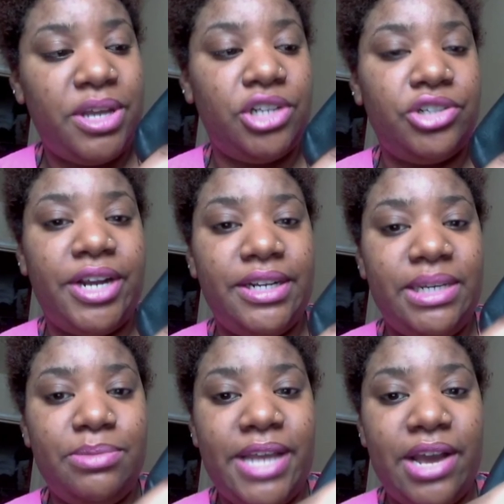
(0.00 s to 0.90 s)
penetrate
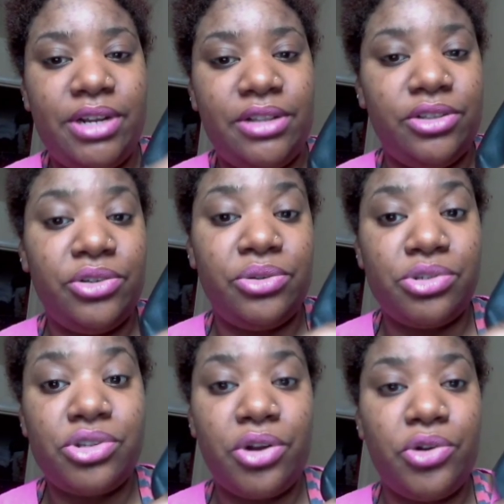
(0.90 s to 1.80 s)
deep down in the little
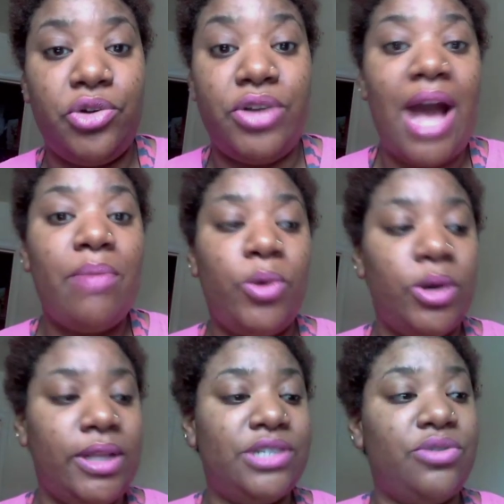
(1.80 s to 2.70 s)
circle, not more
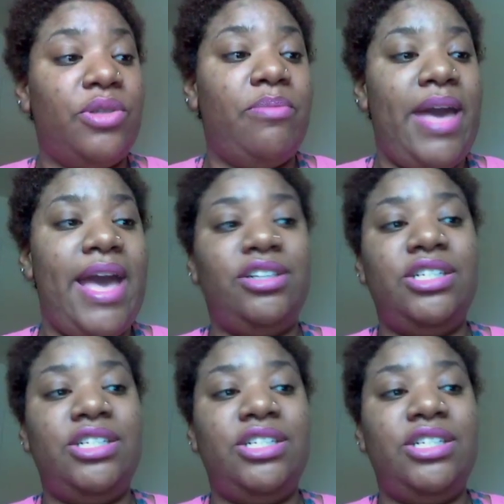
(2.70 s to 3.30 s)
or less on the bag,